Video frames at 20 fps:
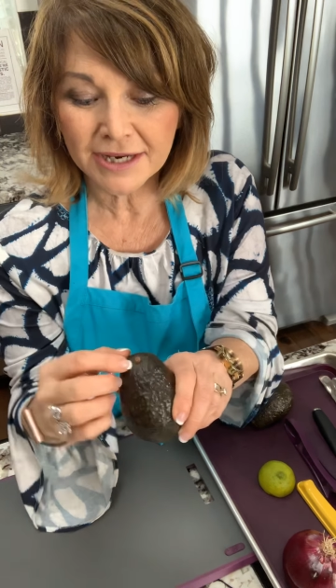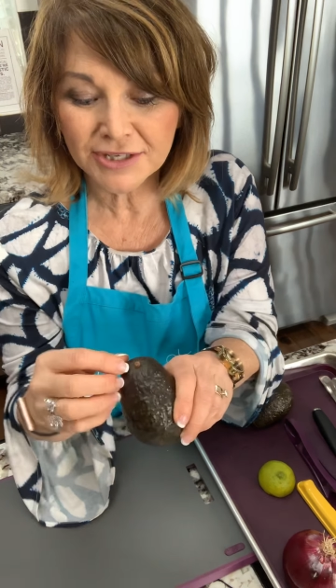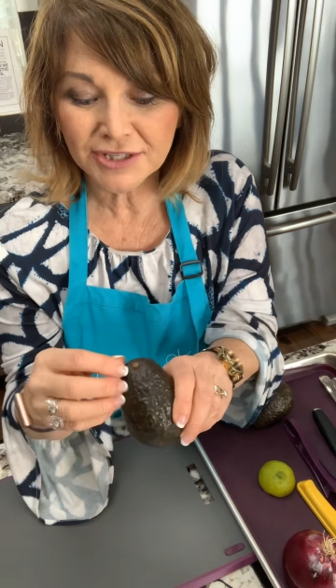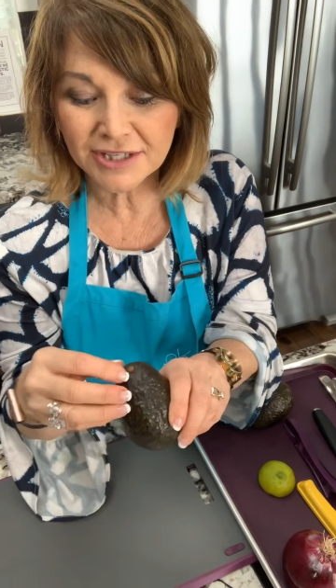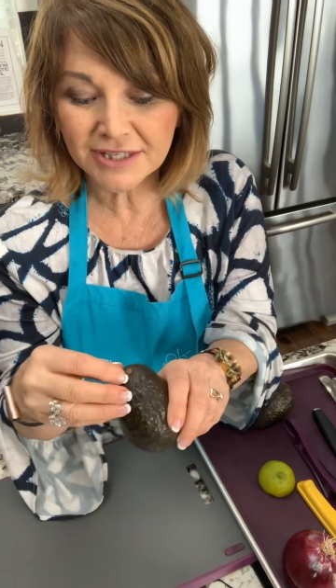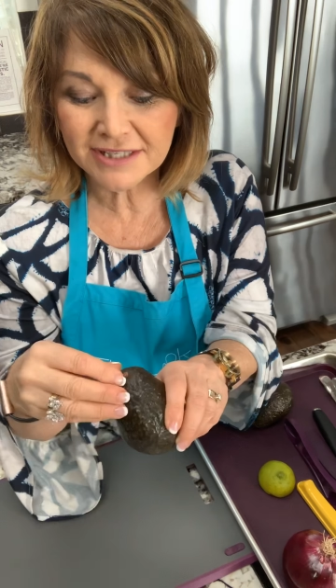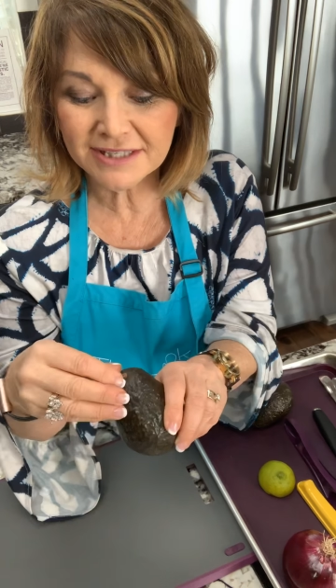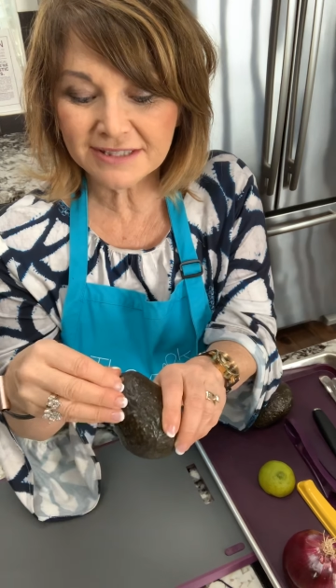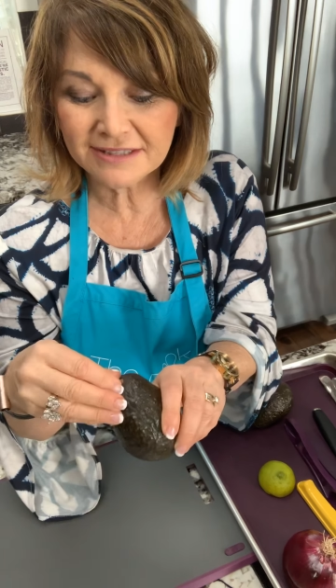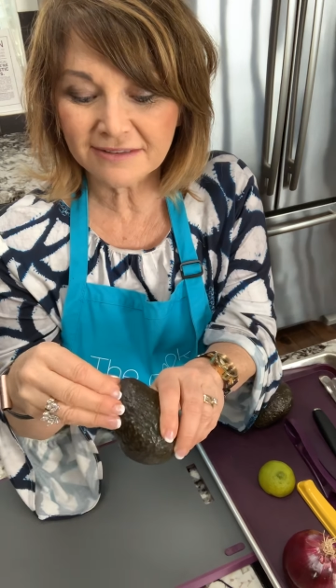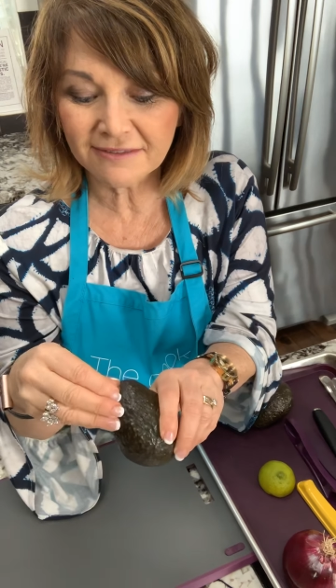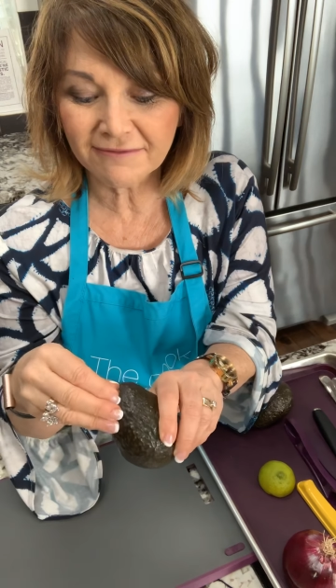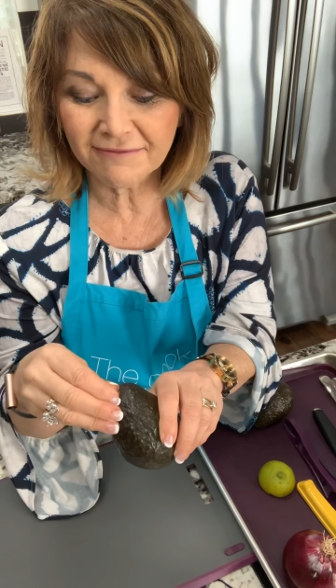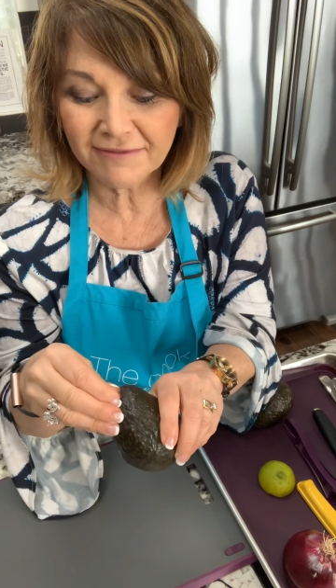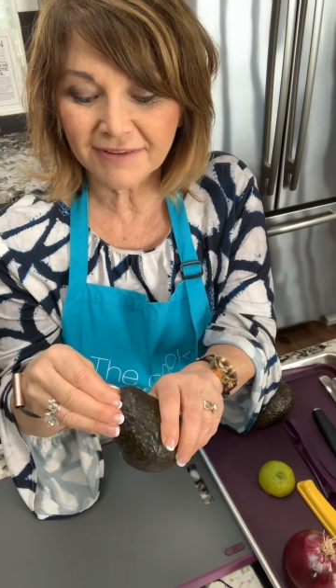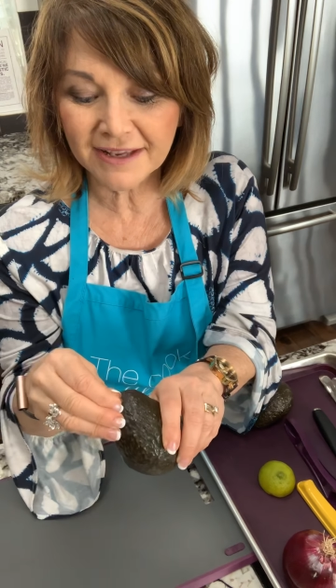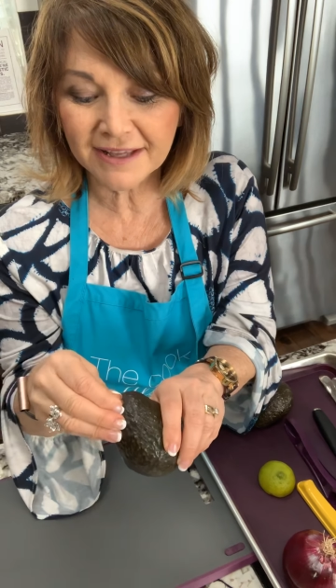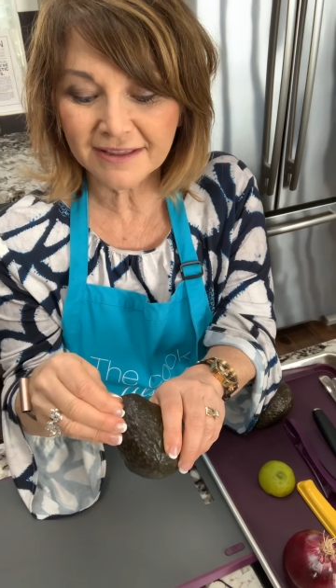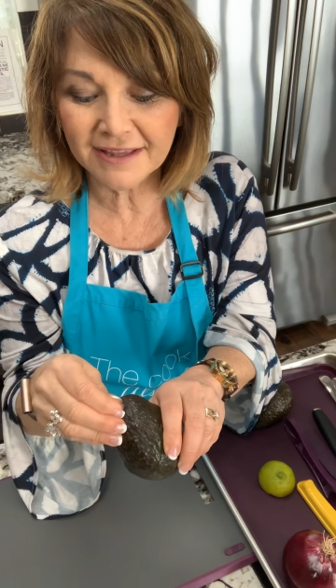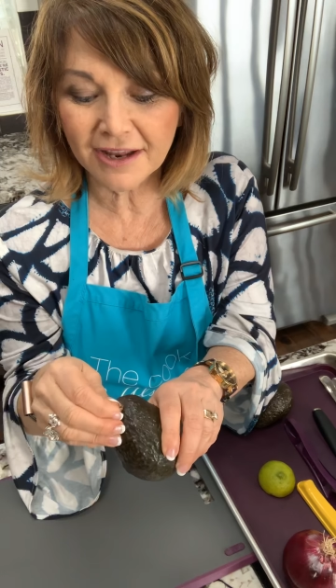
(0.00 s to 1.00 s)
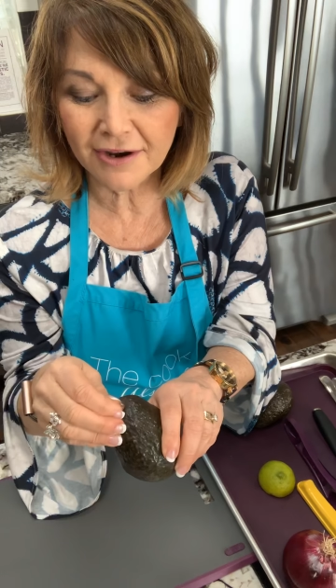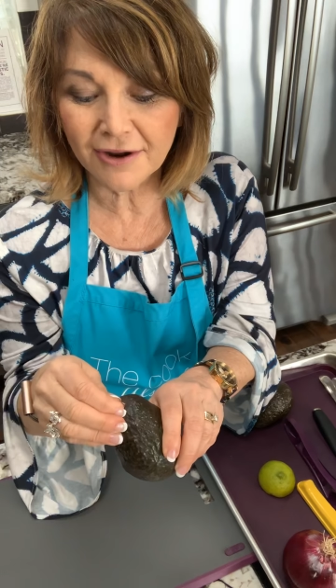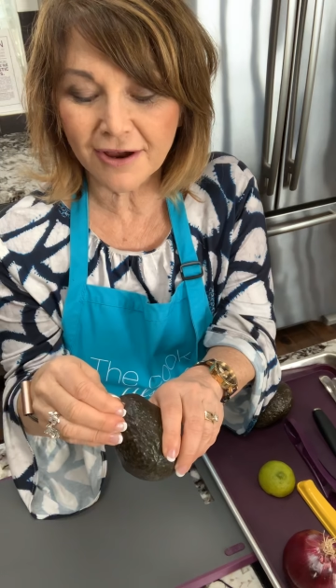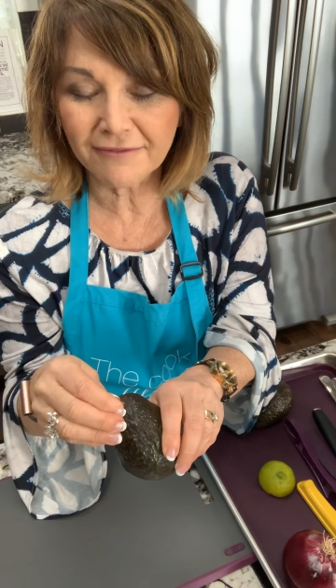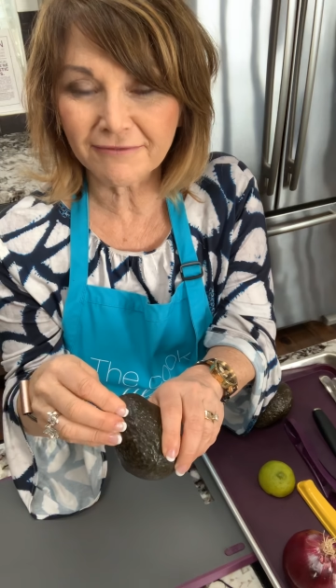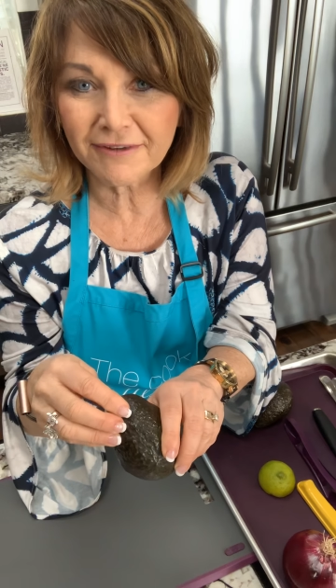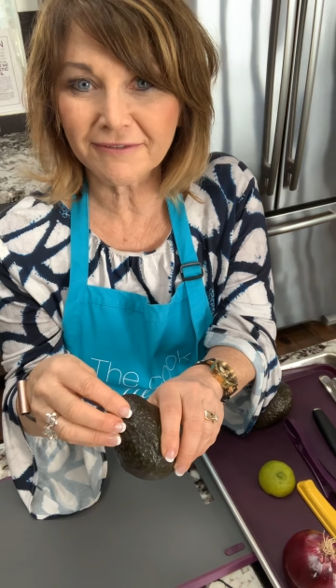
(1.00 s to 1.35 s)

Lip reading: just flick that off.